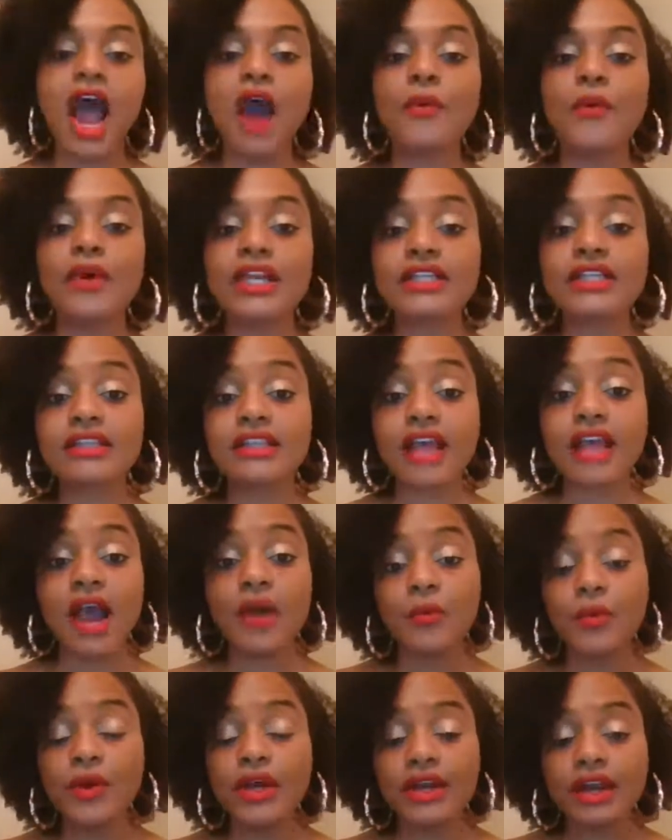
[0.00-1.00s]
I
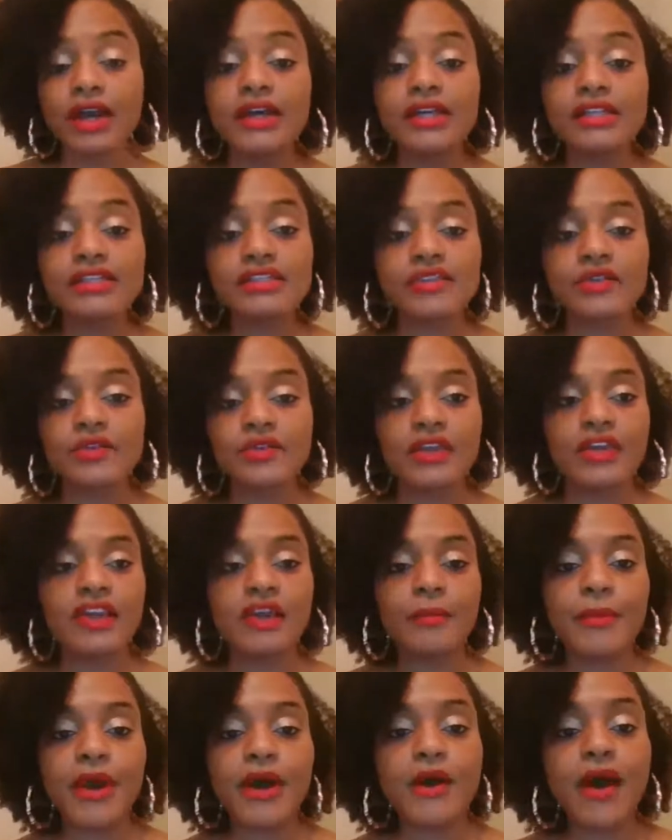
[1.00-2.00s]
want us to
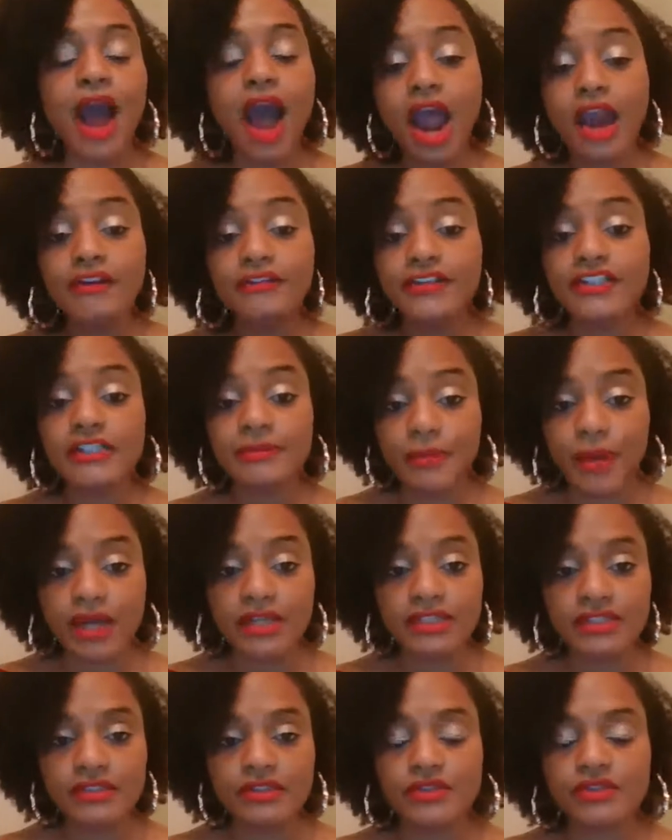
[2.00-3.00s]
think about our
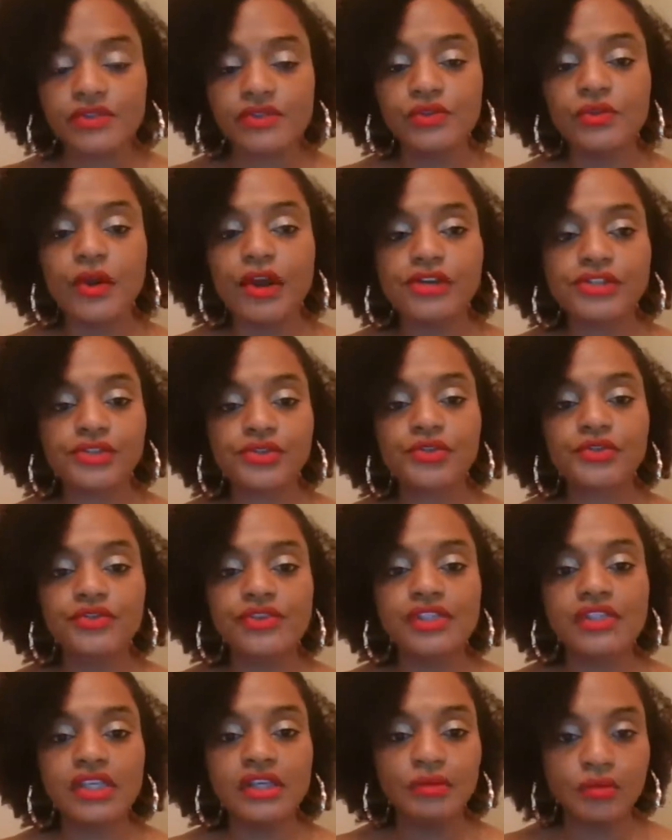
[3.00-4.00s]
responses to our
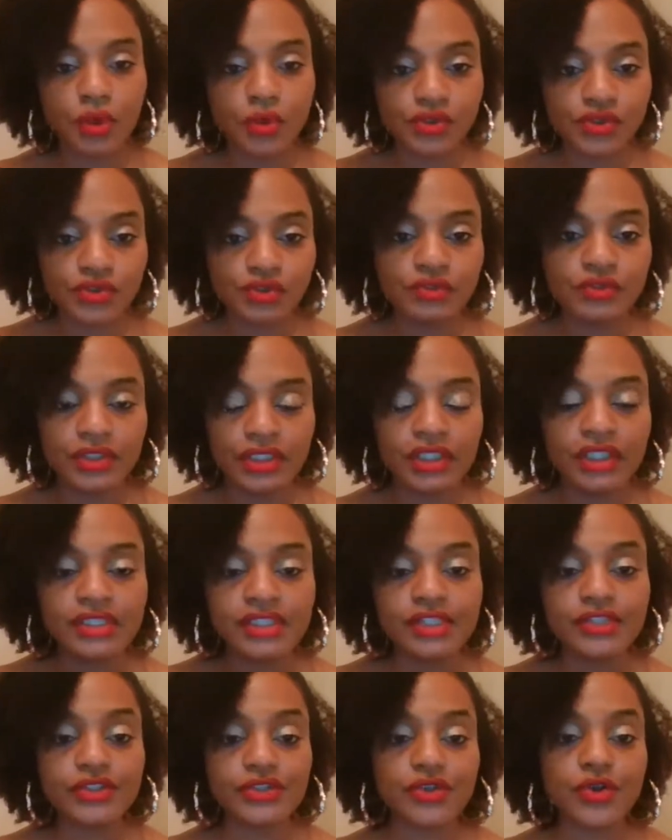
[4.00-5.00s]
children's emotional
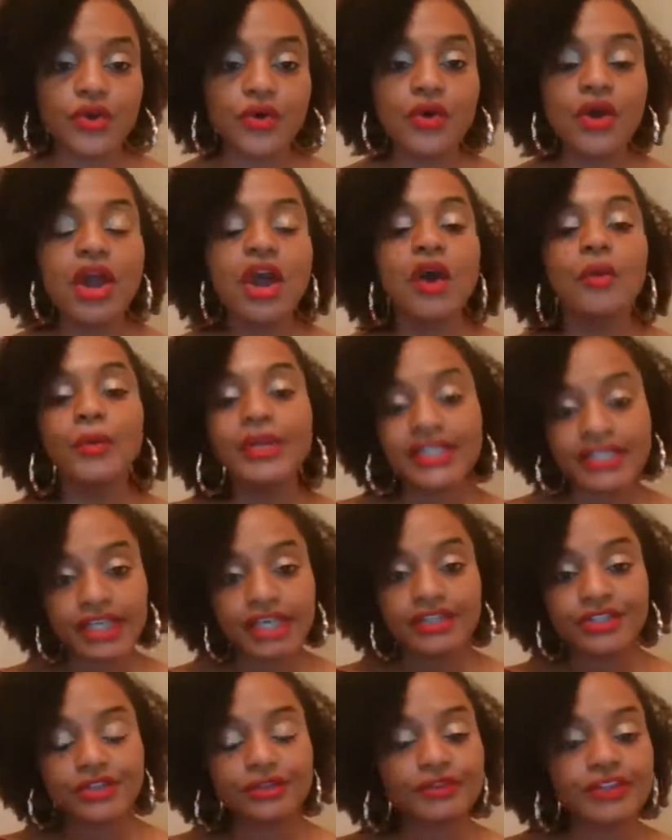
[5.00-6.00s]
needs. And so we
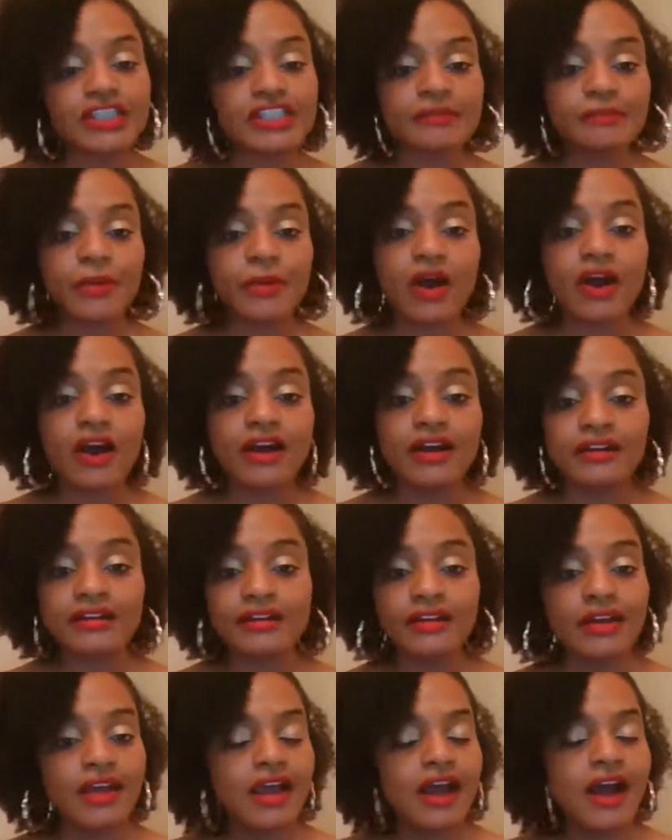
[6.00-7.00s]
tend to
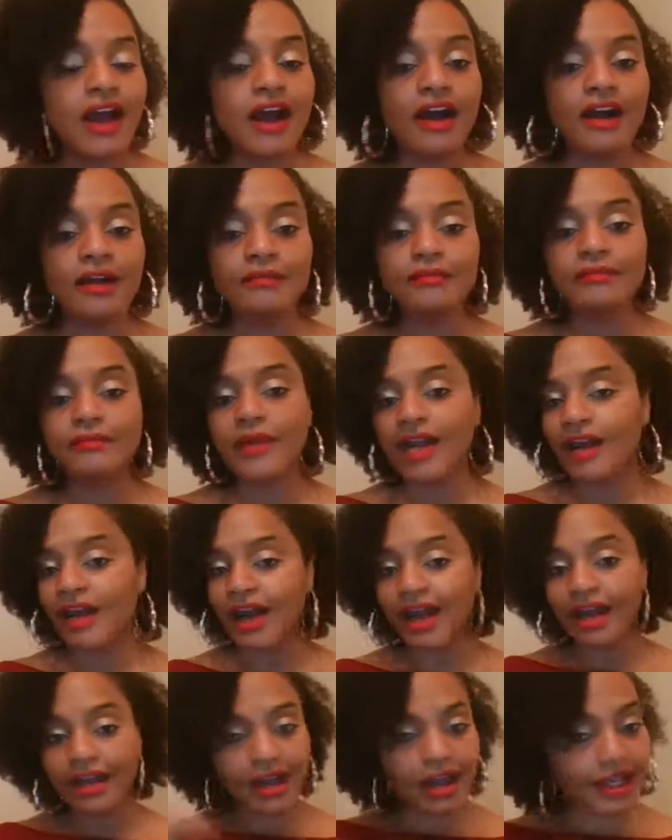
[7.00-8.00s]
respond
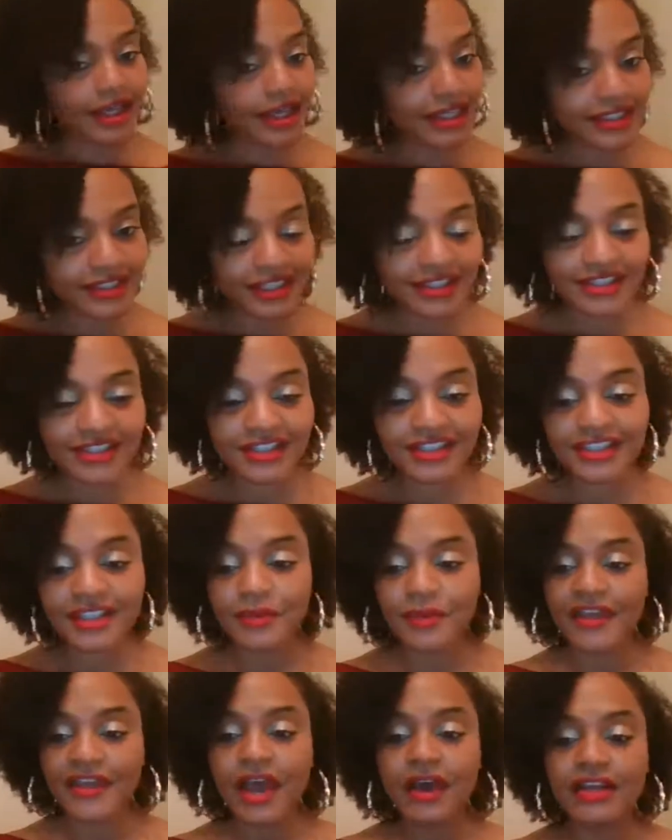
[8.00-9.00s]
unintentionally
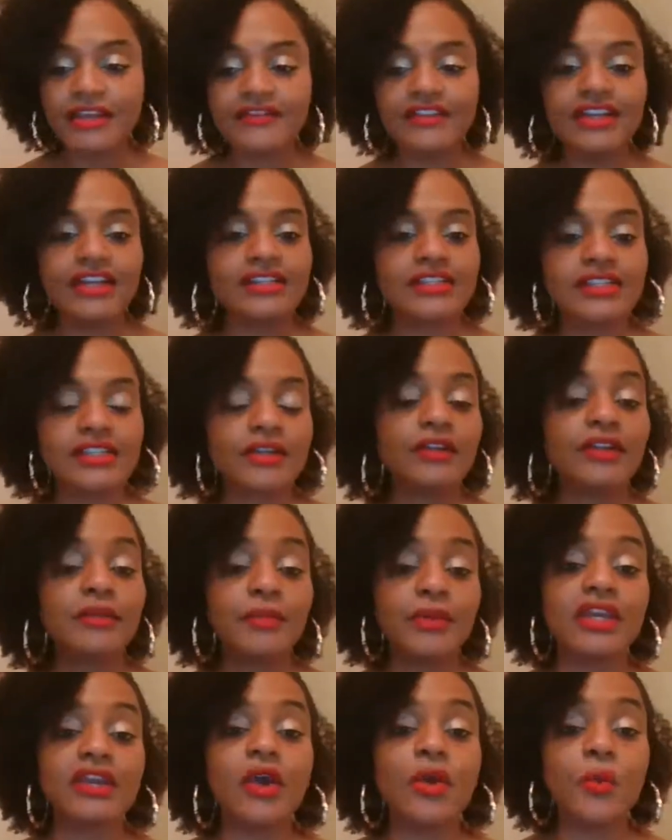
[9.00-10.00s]
without even necessarily
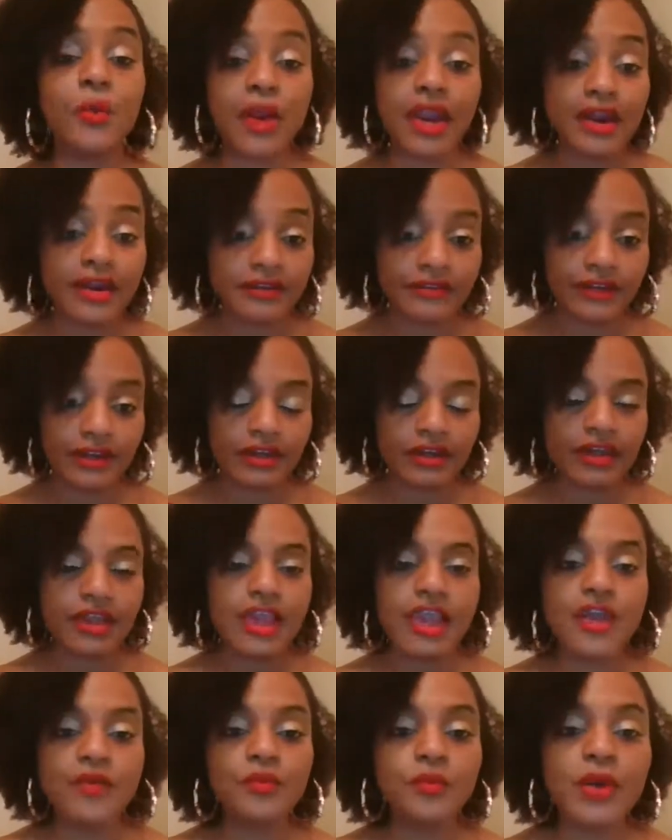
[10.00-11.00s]
being aware of it
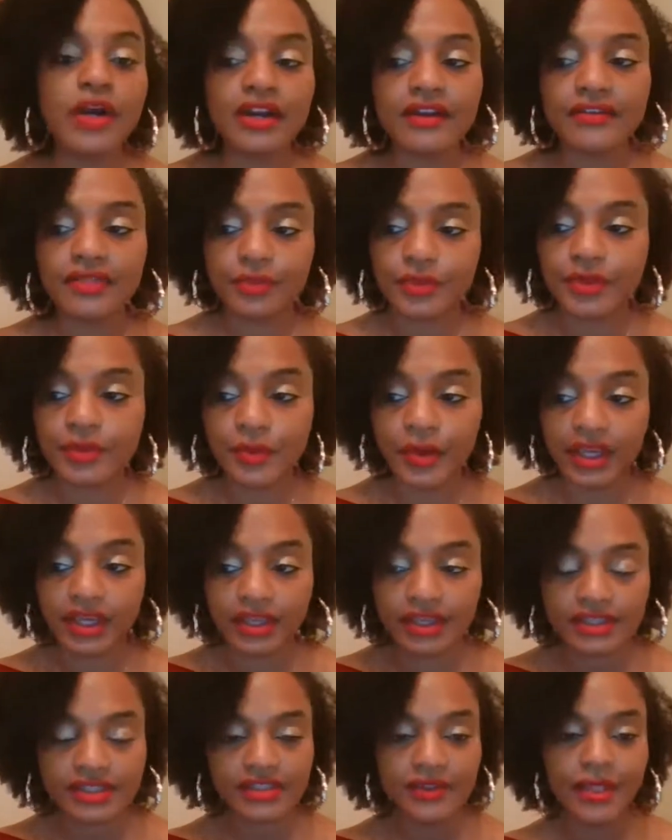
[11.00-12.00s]
in one of three
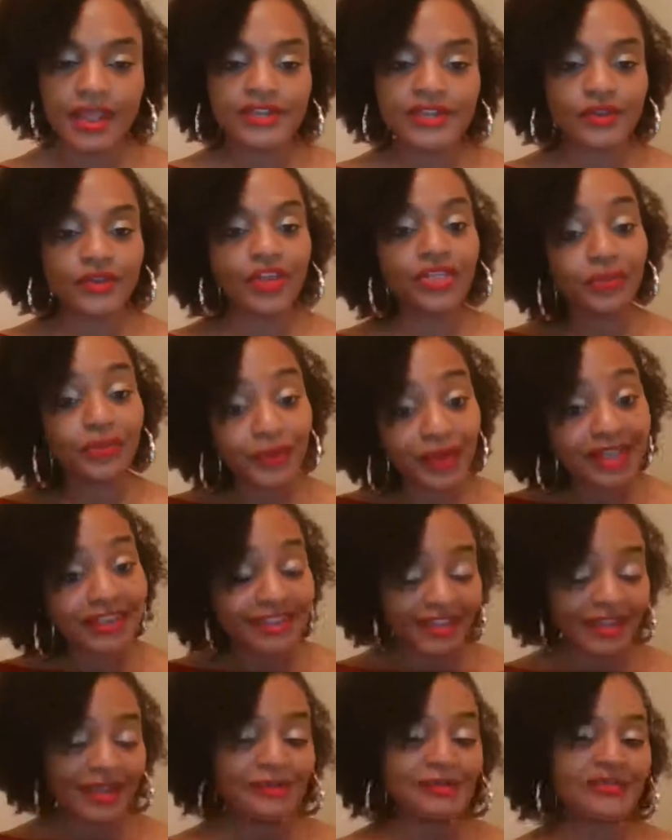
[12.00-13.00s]
ways. So the three
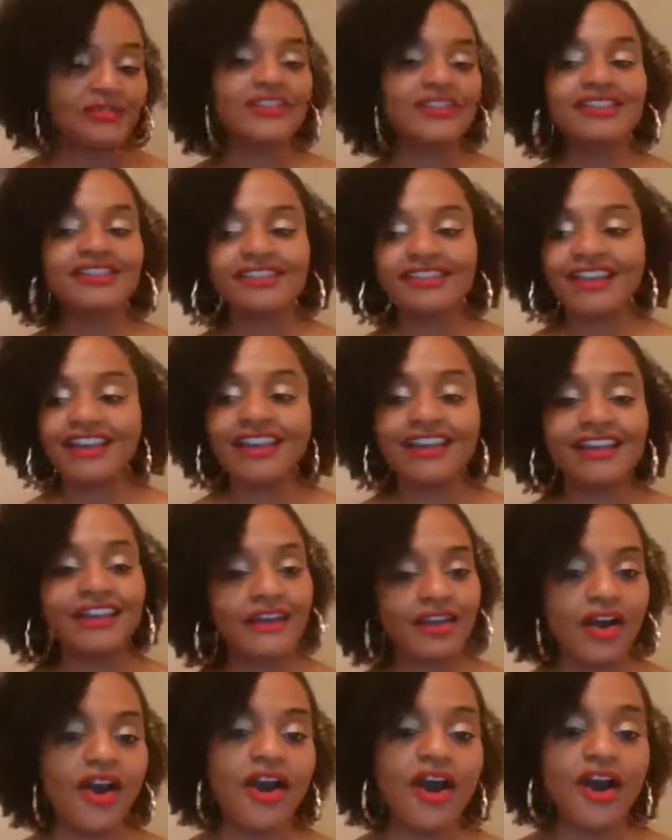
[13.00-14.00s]
themes for
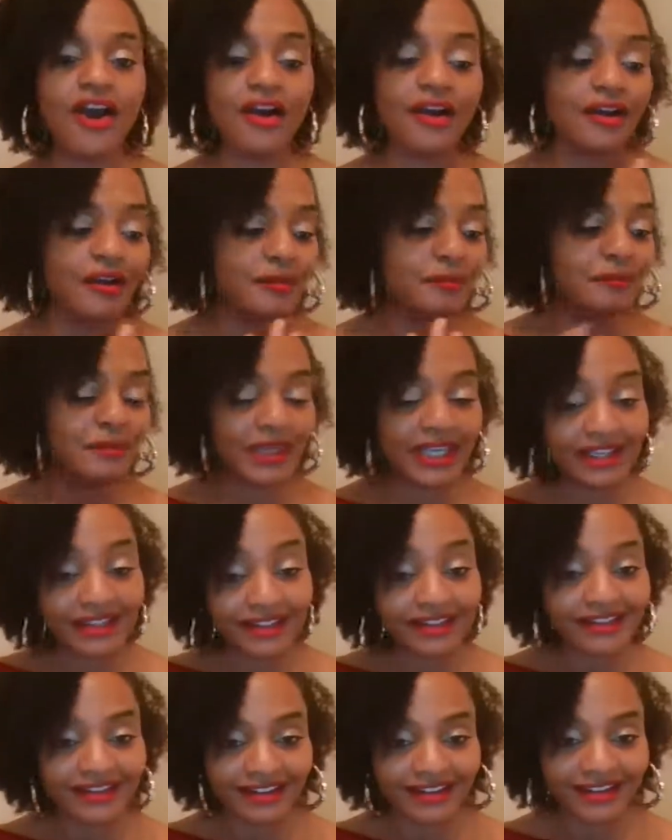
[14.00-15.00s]
today are
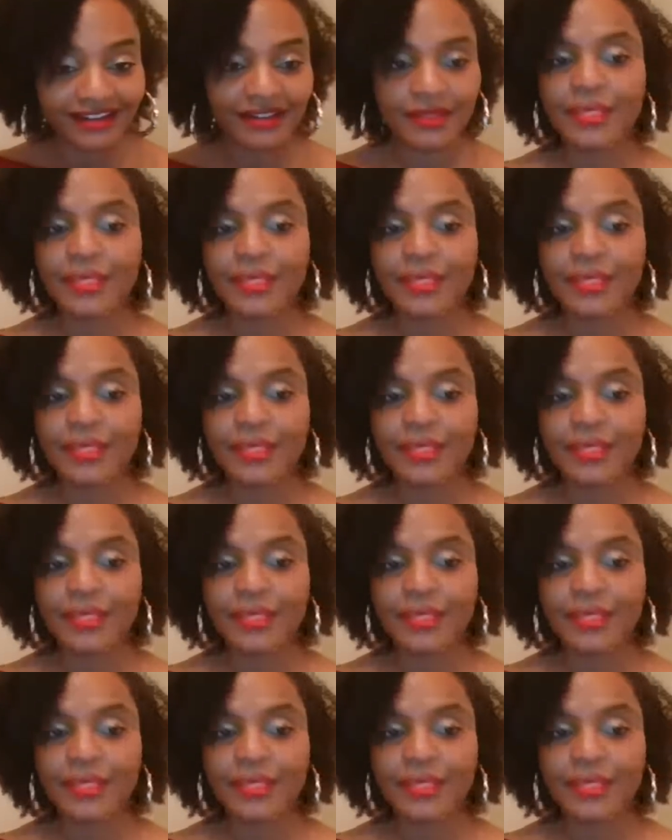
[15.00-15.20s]
mean,